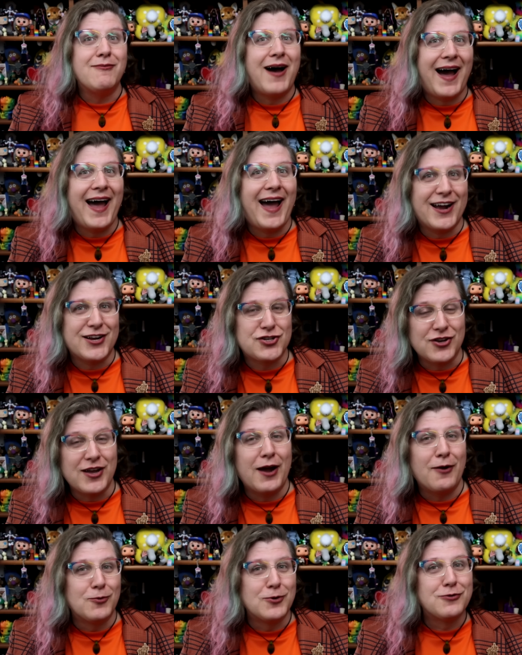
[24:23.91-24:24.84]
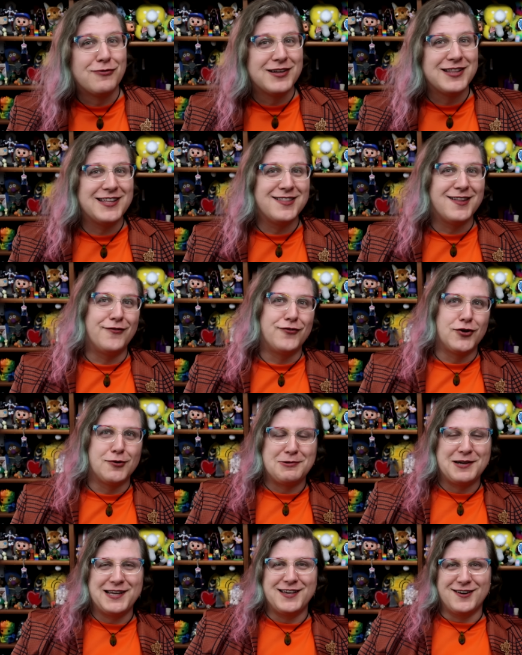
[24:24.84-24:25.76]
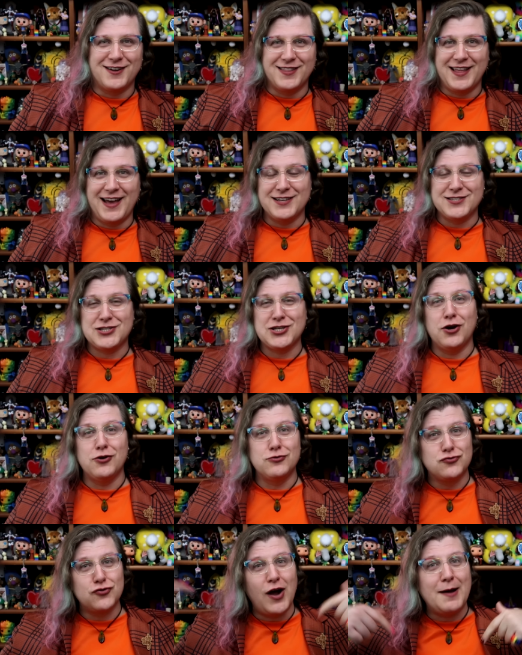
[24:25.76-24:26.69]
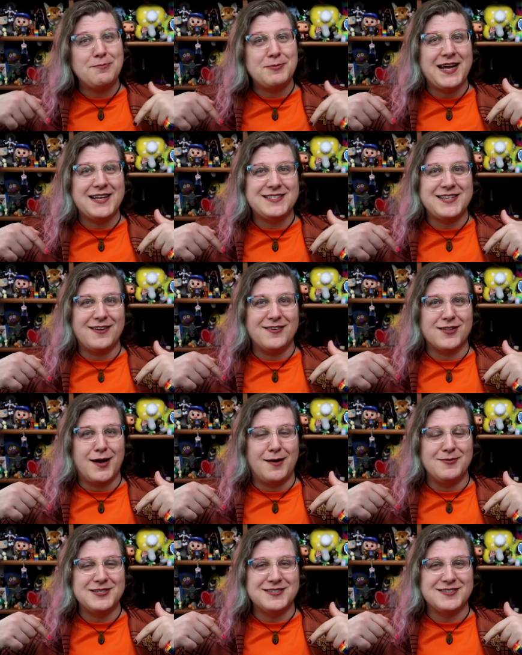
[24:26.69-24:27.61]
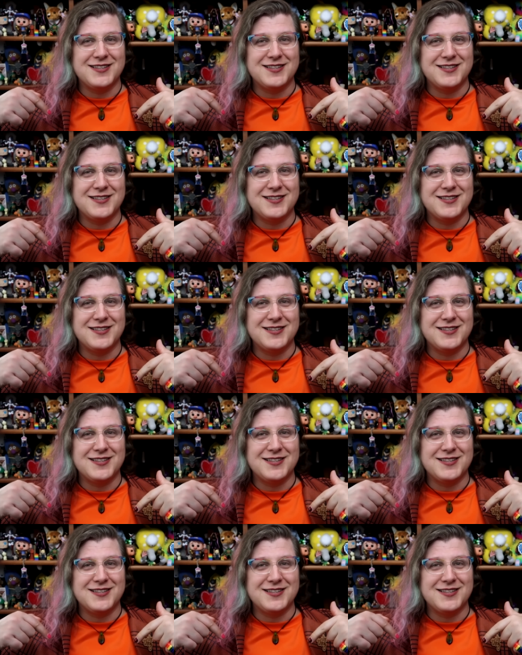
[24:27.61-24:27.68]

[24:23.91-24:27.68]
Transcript: I actually, I would really love your opinion on that. So drop that down in the comments.